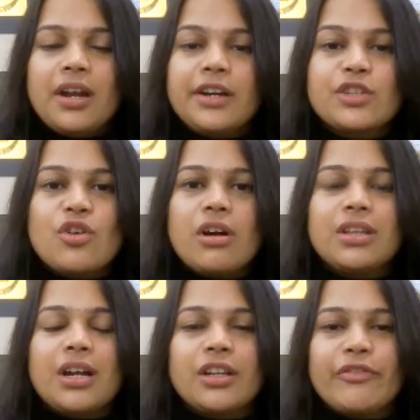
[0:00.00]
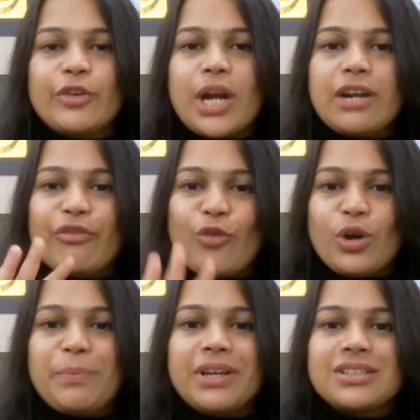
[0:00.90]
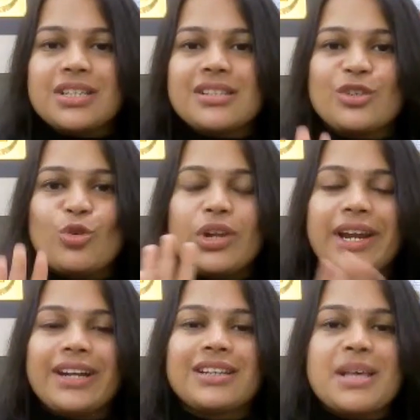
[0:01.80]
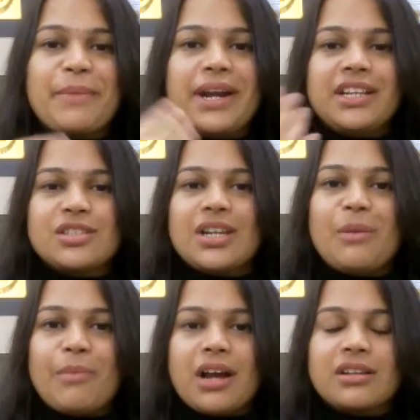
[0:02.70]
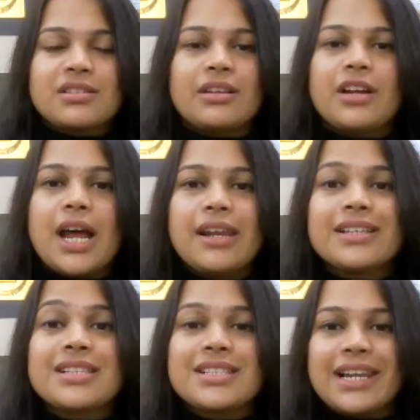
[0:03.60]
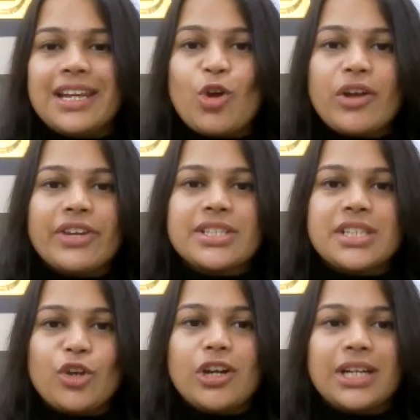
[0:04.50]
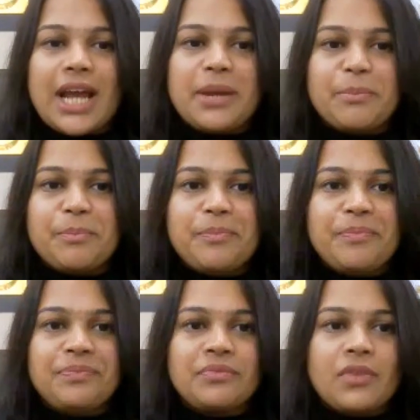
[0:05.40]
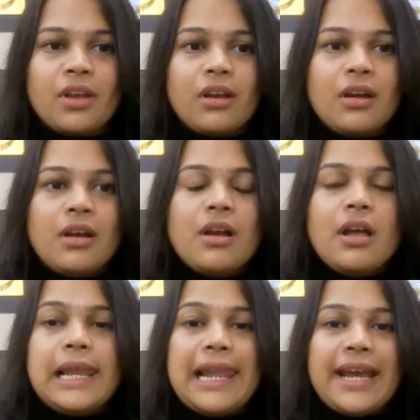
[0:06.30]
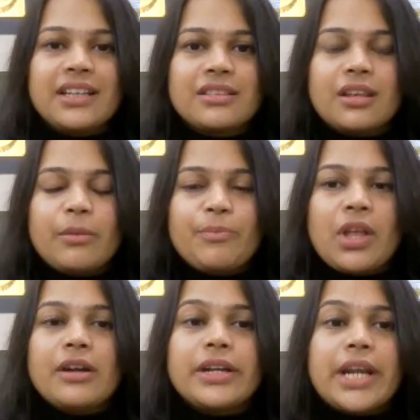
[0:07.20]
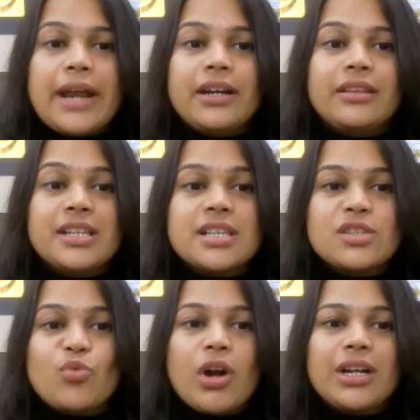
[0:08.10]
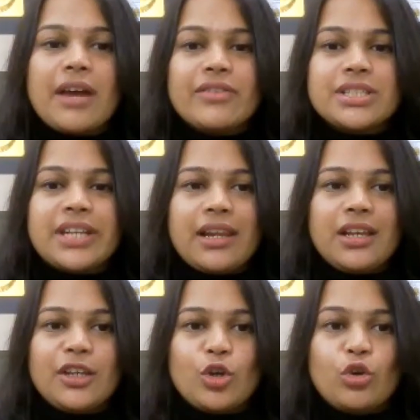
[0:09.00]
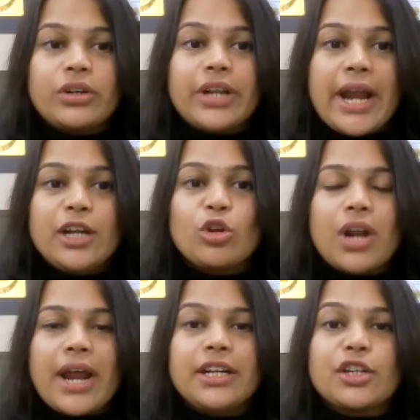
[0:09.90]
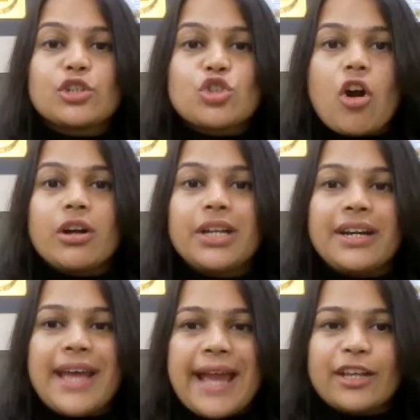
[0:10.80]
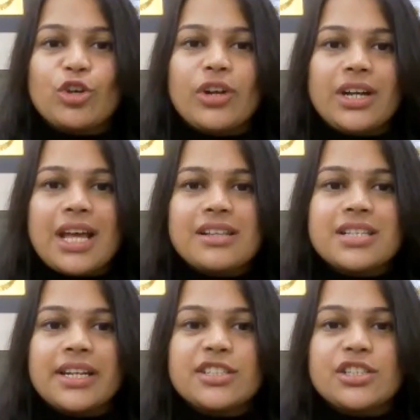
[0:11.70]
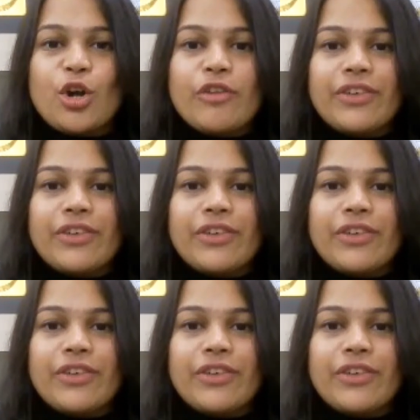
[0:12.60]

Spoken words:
It's not that if you write 4 pages, you will get some additional marks. Unnecessarily, you are wasting your time. Length. This is what I was telling you. Try to write short and accurate answer instead of